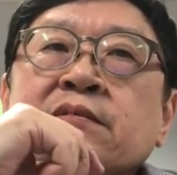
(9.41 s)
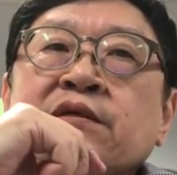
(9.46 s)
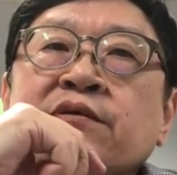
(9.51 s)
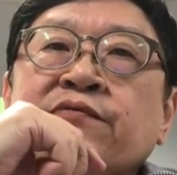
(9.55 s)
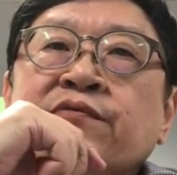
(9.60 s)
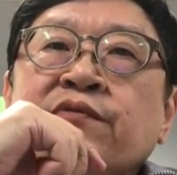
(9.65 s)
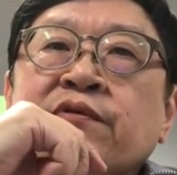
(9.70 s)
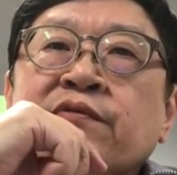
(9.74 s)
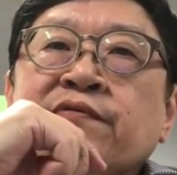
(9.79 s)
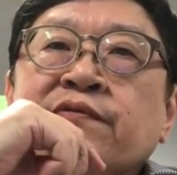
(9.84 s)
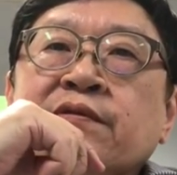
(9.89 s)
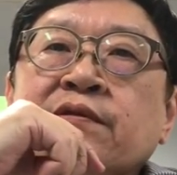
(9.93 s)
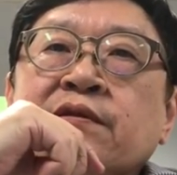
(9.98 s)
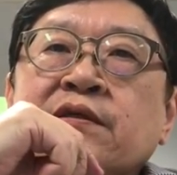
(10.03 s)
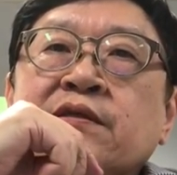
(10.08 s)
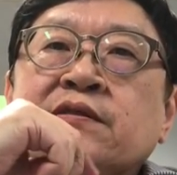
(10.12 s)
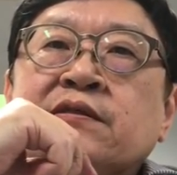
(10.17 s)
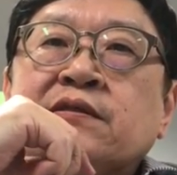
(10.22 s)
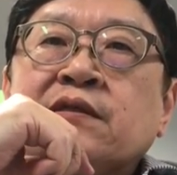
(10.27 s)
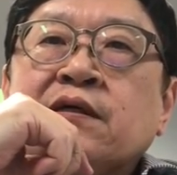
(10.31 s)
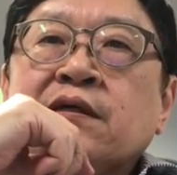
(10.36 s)
If you're
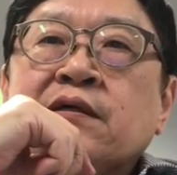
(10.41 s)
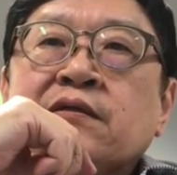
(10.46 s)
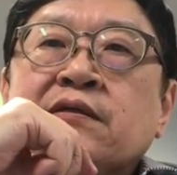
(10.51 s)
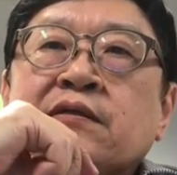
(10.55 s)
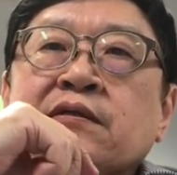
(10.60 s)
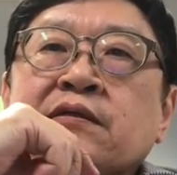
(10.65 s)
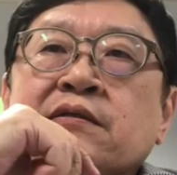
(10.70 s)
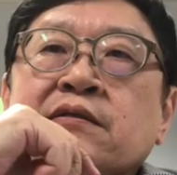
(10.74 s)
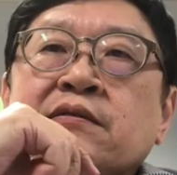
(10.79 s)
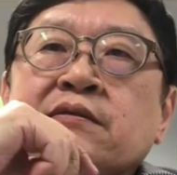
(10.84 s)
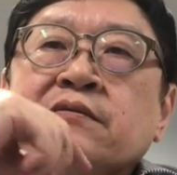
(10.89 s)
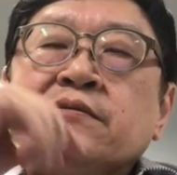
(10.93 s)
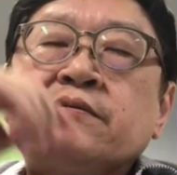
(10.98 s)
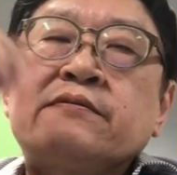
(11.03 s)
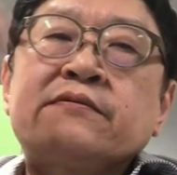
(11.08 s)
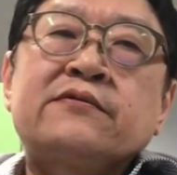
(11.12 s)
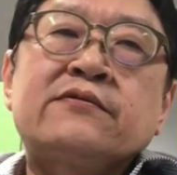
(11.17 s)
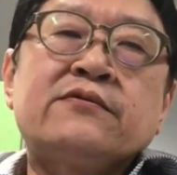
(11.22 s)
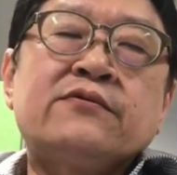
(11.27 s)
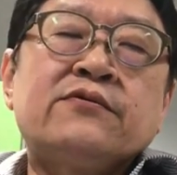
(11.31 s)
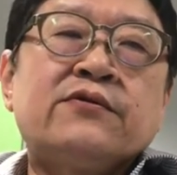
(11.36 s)
feeling sad,
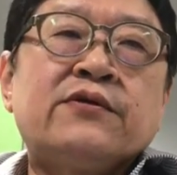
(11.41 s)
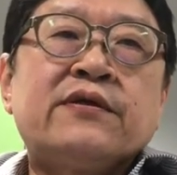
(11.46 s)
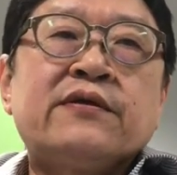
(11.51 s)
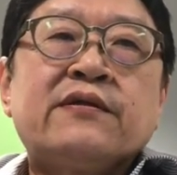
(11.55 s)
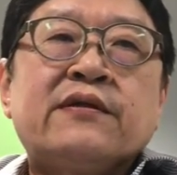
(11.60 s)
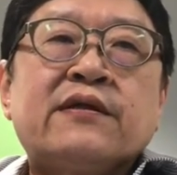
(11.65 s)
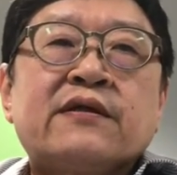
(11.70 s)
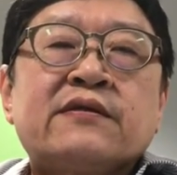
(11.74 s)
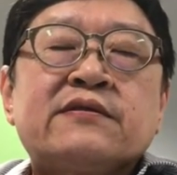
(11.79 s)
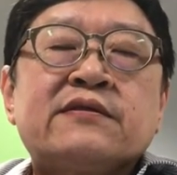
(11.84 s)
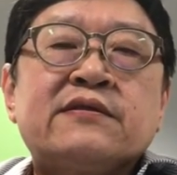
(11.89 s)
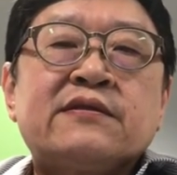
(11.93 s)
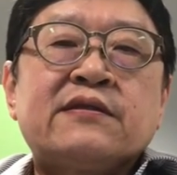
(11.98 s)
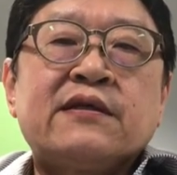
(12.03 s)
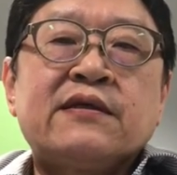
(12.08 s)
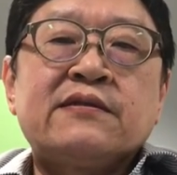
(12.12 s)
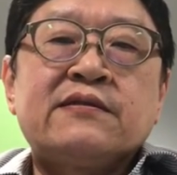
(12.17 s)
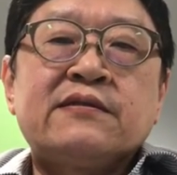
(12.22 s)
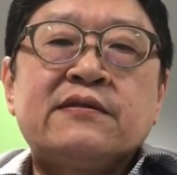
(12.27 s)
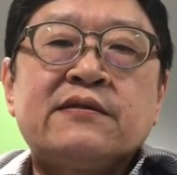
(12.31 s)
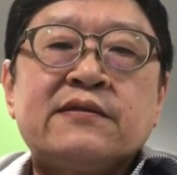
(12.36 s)
go ahead and
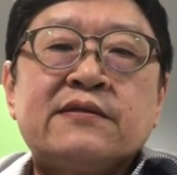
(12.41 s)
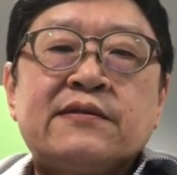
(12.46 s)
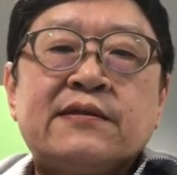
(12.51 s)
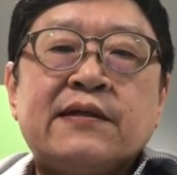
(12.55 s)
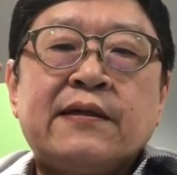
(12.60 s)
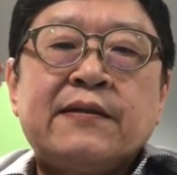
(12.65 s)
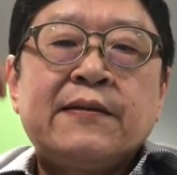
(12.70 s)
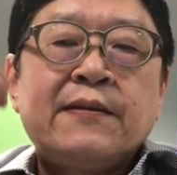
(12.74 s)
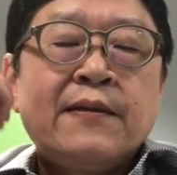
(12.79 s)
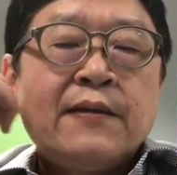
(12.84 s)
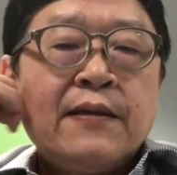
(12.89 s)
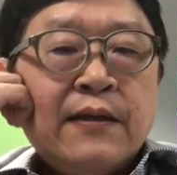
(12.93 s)
exercise in the sun.